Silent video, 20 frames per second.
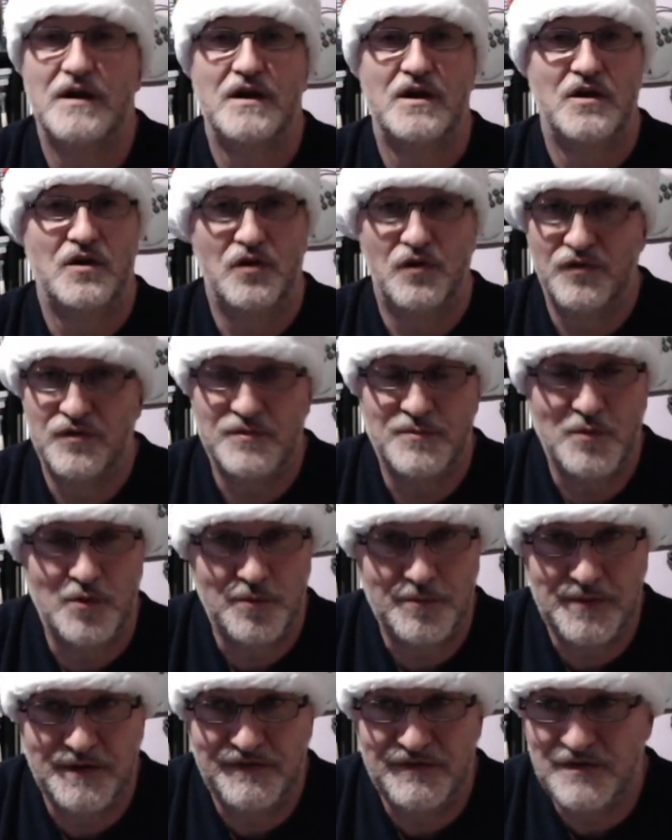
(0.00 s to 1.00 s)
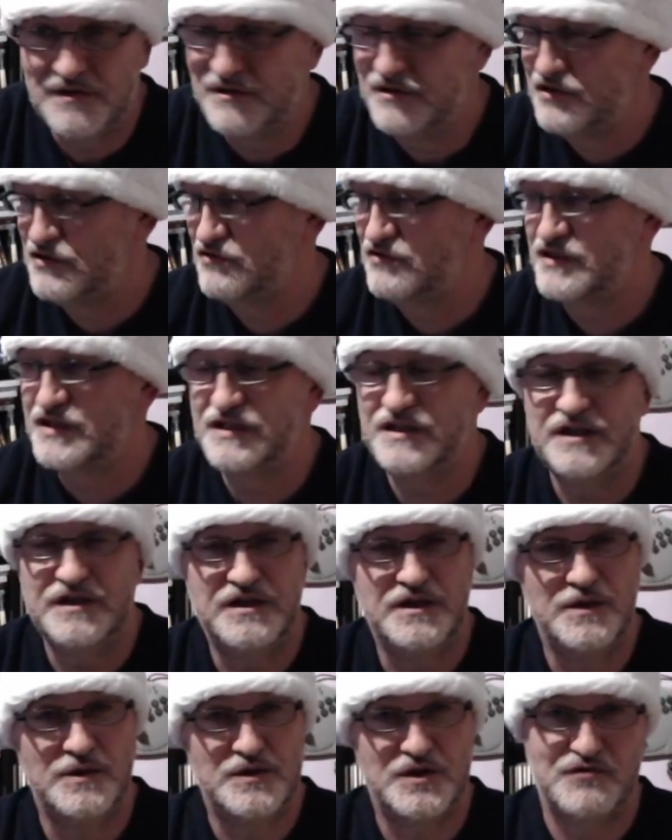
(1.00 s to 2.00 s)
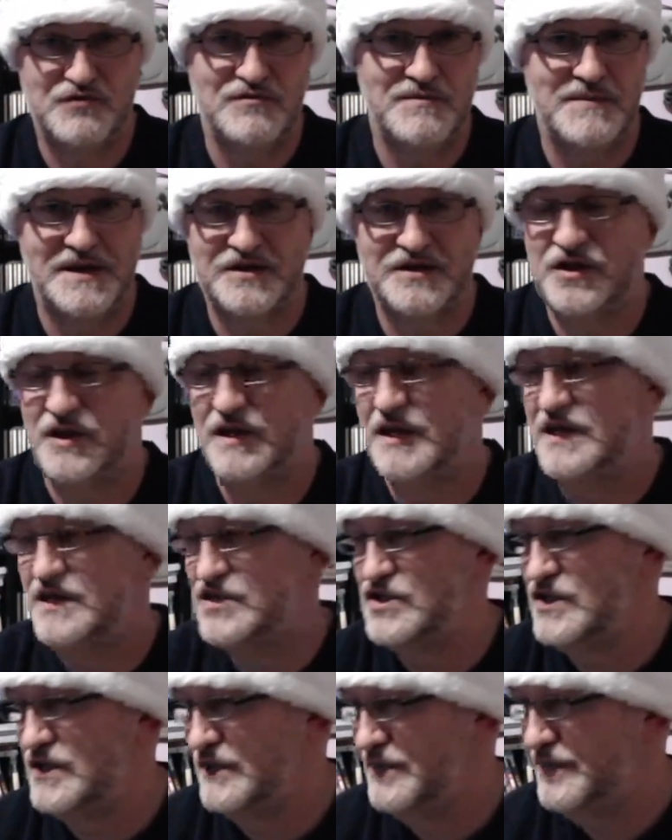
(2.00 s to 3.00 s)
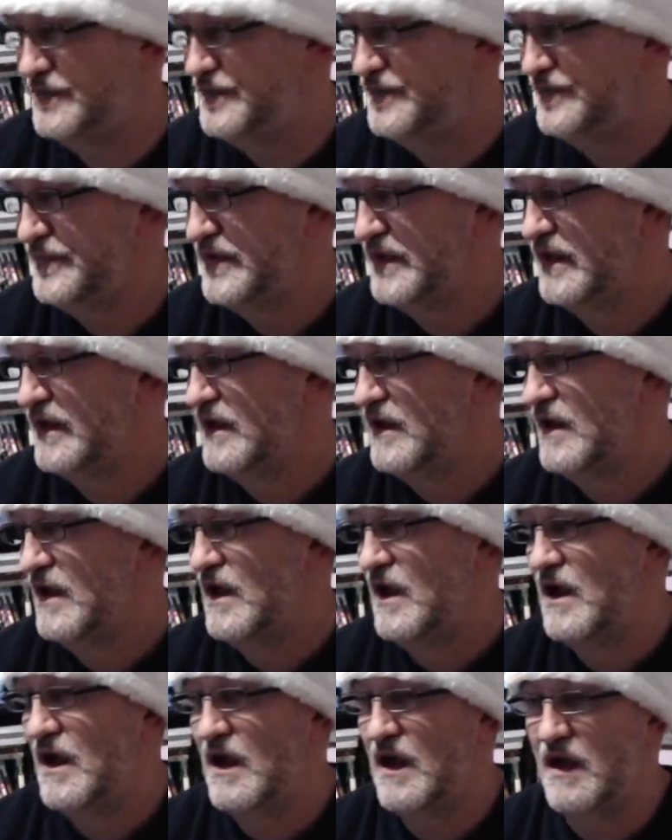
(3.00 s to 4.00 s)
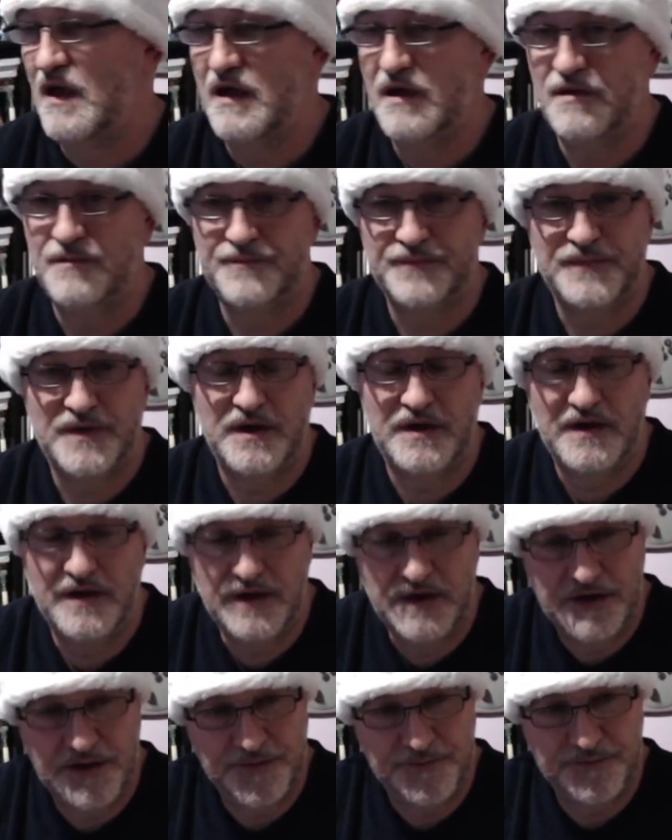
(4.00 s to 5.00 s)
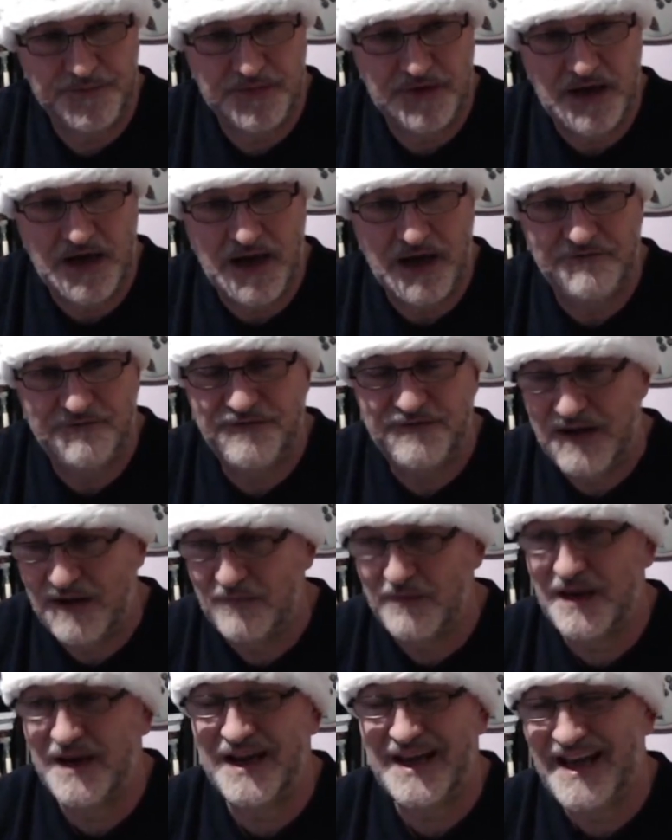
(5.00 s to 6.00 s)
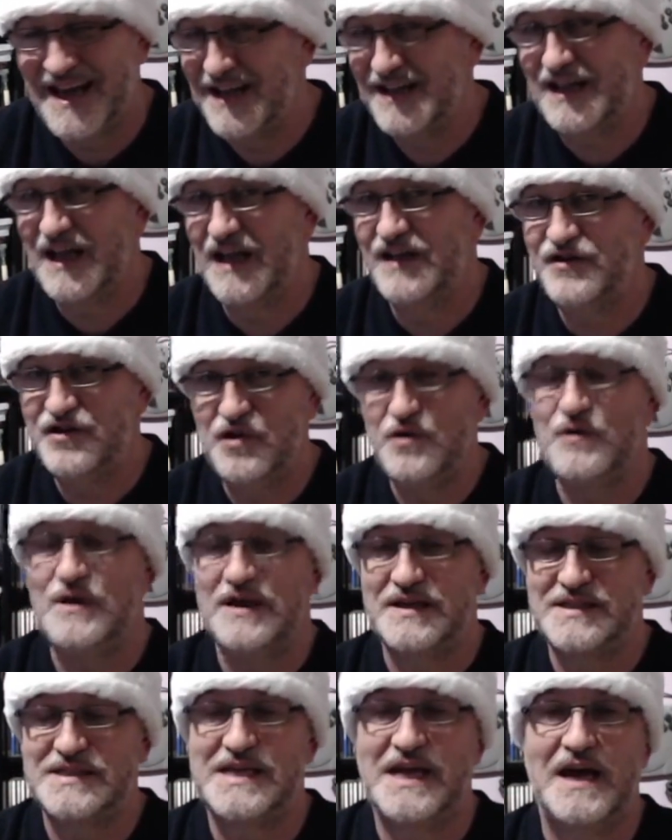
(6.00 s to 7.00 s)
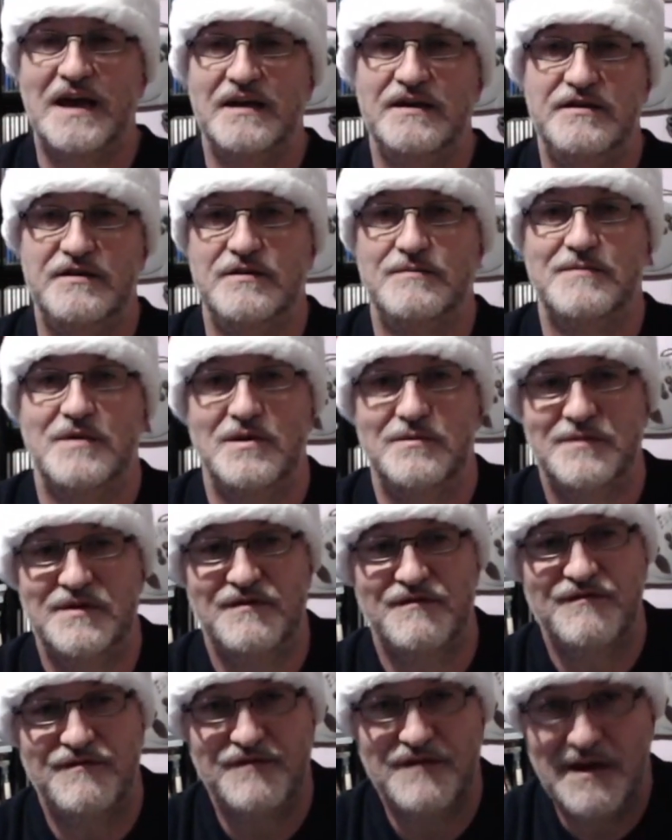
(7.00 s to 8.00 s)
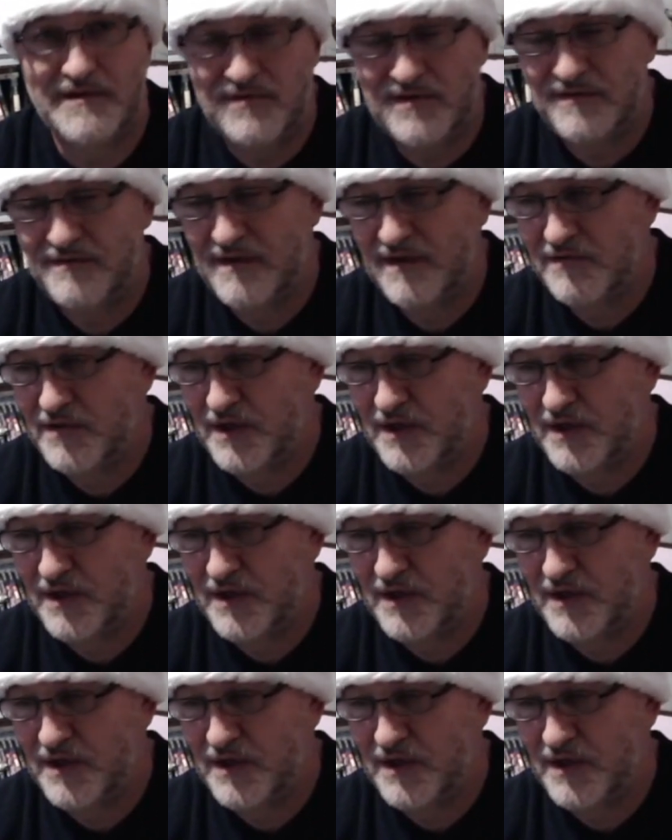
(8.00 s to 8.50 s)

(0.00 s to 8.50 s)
look them up if you're interested. Use your imagination. I've found that I do get tired at the moment very, very